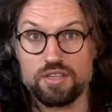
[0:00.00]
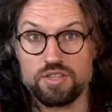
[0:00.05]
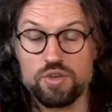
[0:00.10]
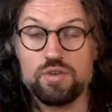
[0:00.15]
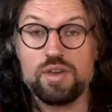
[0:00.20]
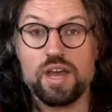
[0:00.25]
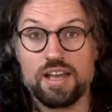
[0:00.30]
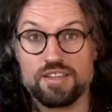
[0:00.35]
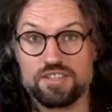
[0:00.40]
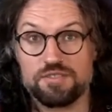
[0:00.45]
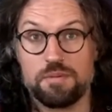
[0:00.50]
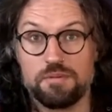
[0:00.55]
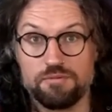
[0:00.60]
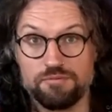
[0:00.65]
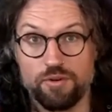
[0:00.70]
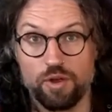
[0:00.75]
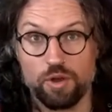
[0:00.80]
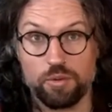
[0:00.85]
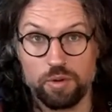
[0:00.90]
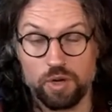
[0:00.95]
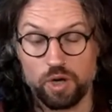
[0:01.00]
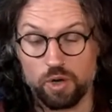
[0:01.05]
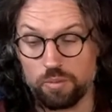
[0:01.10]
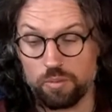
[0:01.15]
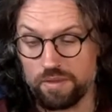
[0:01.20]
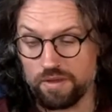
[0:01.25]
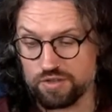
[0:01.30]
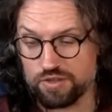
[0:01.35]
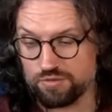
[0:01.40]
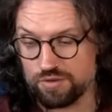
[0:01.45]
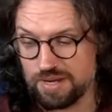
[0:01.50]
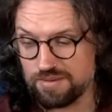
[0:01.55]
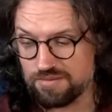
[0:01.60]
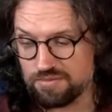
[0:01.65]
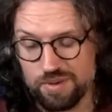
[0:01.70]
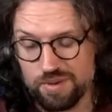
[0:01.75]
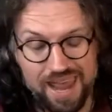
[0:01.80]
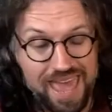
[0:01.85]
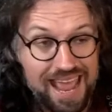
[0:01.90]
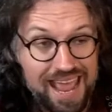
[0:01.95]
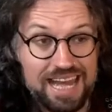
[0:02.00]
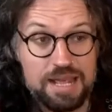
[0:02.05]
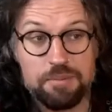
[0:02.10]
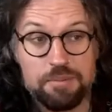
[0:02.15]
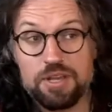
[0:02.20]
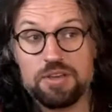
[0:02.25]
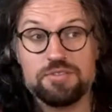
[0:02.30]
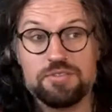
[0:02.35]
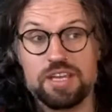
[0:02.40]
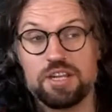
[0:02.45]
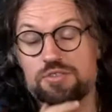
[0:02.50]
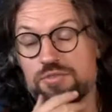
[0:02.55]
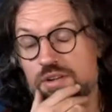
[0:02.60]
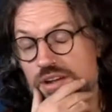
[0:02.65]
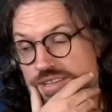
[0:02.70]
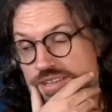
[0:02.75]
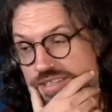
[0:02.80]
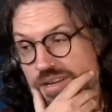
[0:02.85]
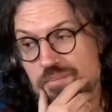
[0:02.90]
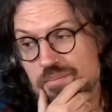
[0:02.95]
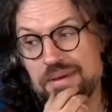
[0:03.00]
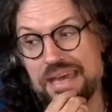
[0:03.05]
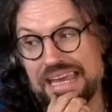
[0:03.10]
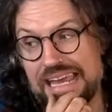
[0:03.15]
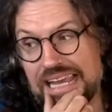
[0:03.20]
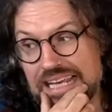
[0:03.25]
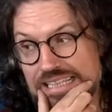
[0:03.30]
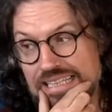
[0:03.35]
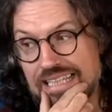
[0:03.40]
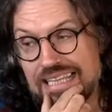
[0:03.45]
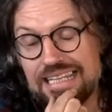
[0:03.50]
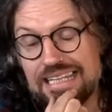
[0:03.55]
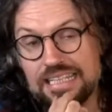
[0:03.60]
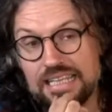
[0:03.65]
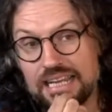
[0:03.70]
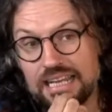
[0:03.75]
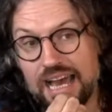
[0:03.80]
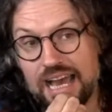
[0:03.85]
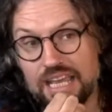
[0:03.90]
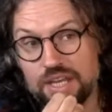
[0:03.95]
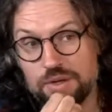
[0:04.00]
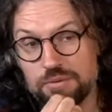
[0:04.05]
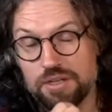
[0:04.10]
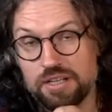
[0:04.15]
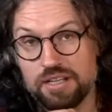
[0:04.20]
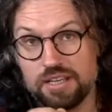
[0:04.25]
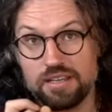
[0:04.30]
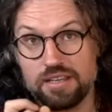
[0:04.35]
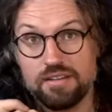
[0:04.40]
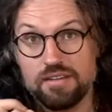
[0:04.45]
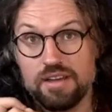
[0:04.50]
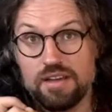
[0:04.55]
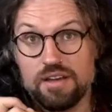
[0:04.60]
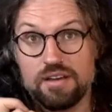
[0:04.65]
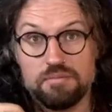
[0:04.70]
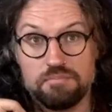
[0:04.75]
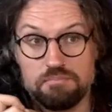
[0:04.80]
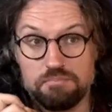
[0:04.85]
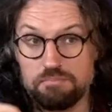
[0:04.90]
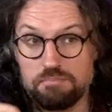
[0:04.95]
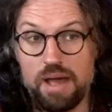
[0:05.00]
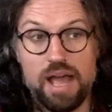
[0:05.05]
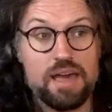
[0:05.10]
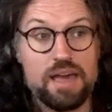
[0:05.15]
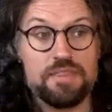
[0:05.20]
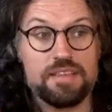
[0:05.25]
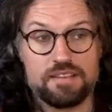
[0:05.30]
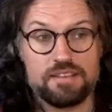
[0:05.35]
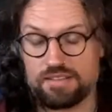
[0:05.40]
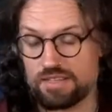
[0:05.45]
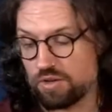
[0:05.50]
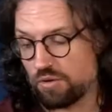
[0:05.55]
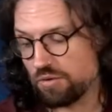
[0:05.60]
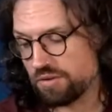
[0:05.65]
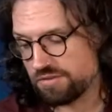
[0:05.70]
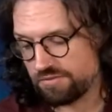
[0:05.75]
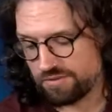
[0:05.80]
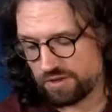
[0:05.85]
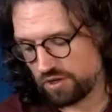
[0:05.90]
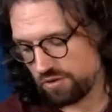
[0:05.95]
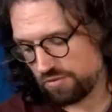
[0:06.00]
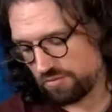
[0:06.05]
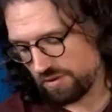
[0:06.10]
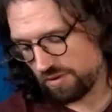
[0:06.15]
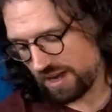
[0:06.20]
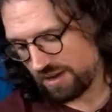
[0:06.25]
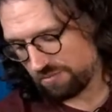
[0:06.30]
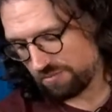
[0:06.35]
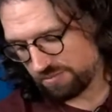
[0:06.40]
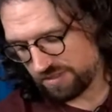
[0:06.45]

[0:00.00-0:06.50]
you guys who've been following along with our streams, but anybody who's interested in picking cleanly and accurately, man, this is the course for you, right?